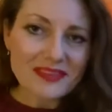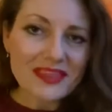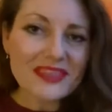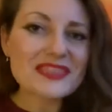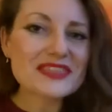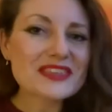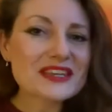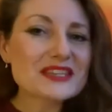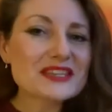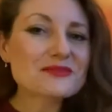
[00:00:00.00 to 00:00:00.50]

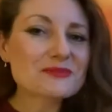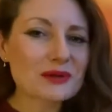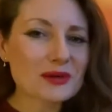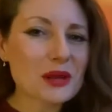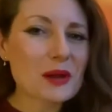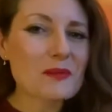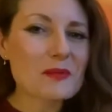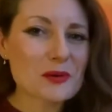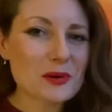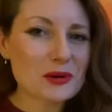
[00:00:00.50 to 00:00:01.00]
this one
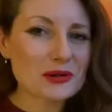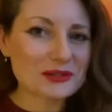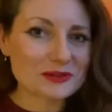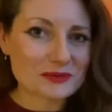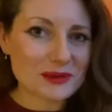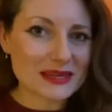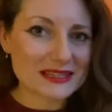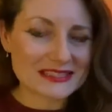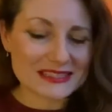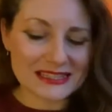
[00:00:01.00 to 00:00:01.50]
I bought
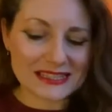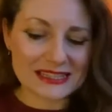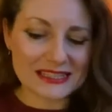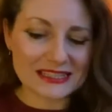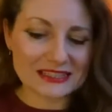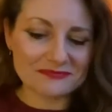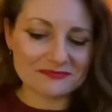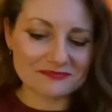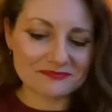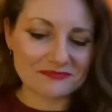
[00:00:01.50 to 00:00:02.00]

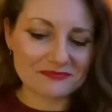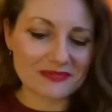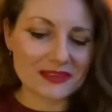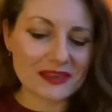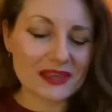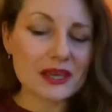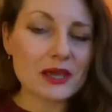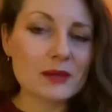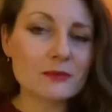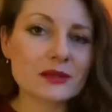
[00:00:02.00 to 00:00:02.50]
especially
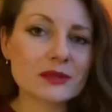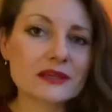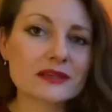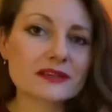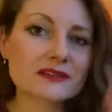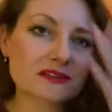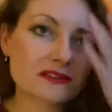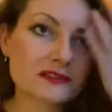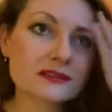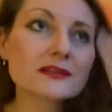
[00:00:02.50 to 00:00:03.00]

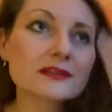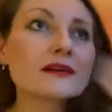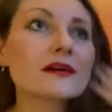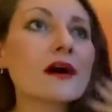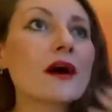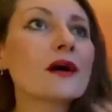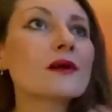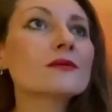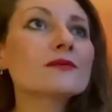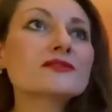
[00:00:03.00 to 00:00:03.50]
because
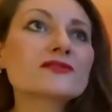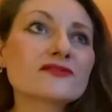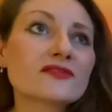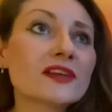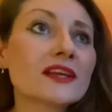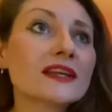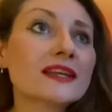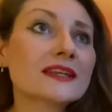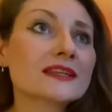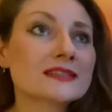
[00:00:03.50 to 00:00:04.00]
I was
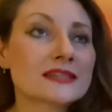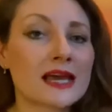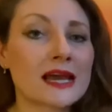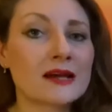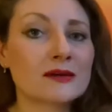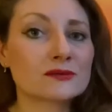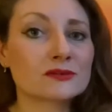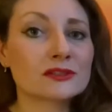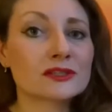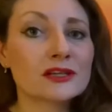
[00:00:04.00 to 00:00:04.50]
feeling
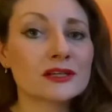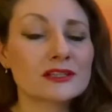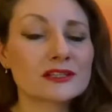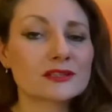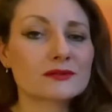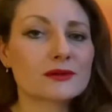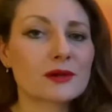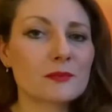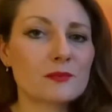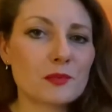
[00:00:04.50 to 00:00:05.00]
down,
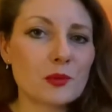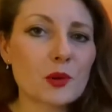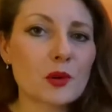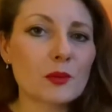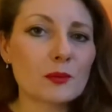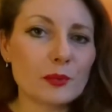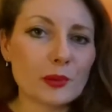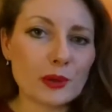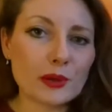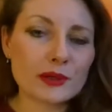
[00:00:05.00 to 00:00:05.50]
so I
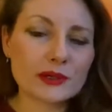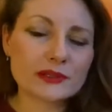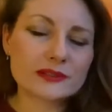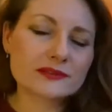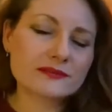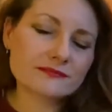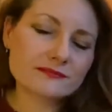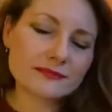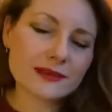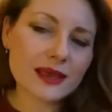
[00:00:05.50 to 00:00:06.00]
bought
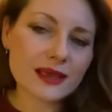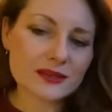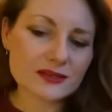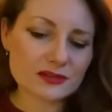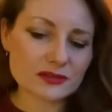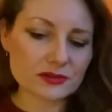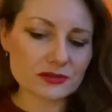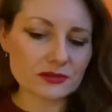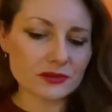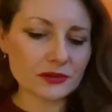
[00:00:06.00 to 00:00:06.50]
books, as
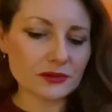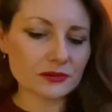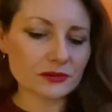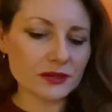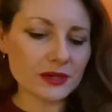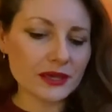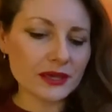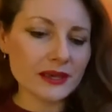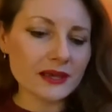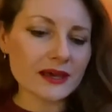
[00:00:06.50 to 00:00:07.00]
you do,
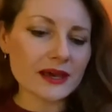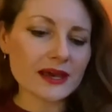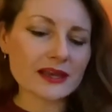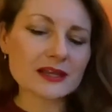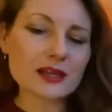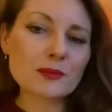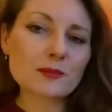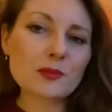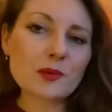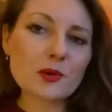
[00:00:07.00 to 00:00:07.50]
and
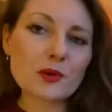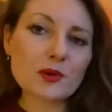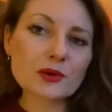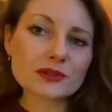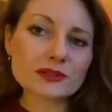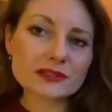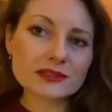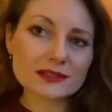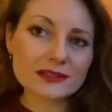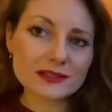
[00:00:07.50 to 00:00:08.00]
I
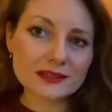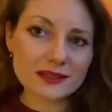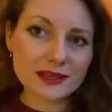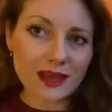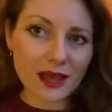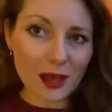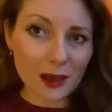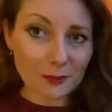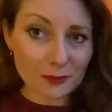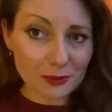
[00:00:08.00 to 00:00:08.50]
bought
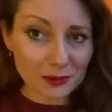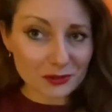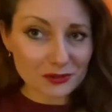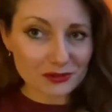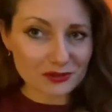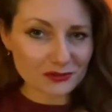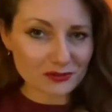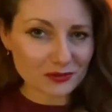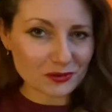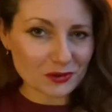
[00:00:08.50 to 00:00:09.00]
a
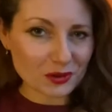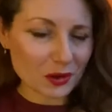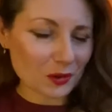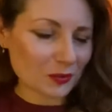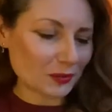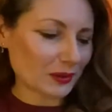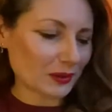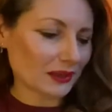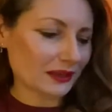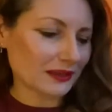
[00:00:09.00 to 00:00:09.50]
beautiful
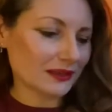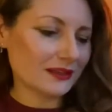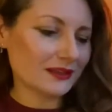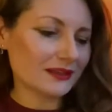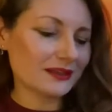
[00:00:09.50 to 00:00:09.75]
copy